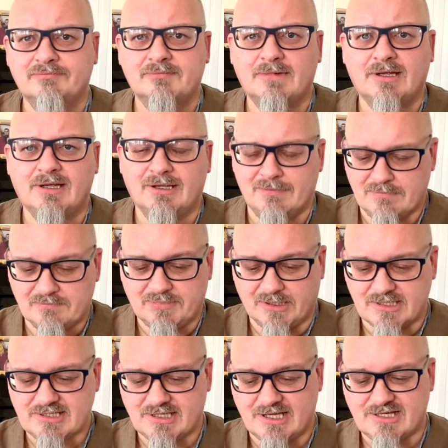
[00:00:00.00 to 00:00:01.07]

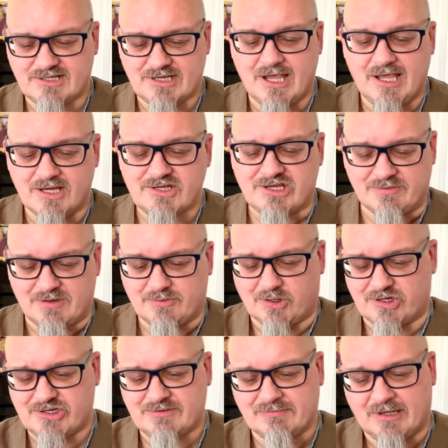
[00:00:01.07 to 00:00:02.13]
but it is
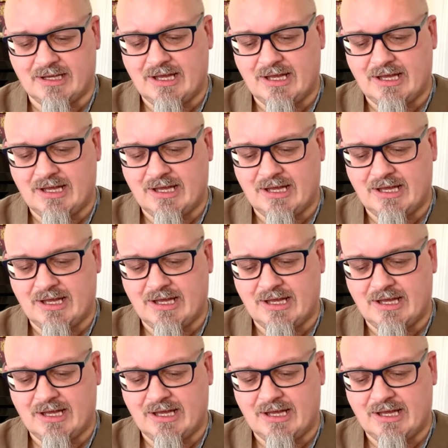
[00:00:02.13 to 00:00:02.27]
superwash.